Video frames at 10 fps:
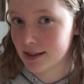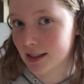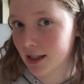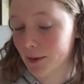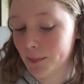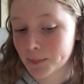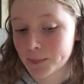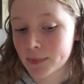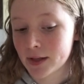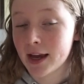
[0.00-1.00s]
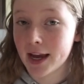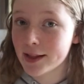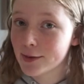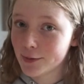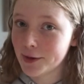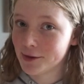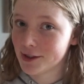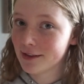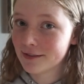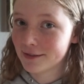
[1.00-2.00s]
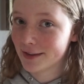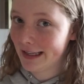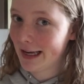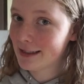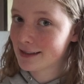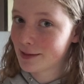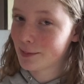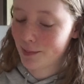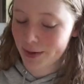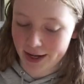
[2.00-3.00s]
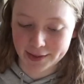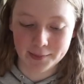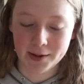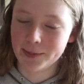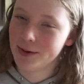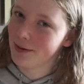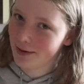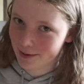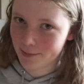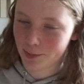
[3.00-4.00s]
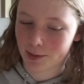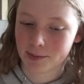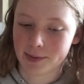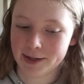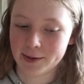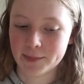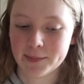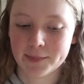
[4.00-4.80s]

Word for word: So in the future, yes, but at the moment probably not.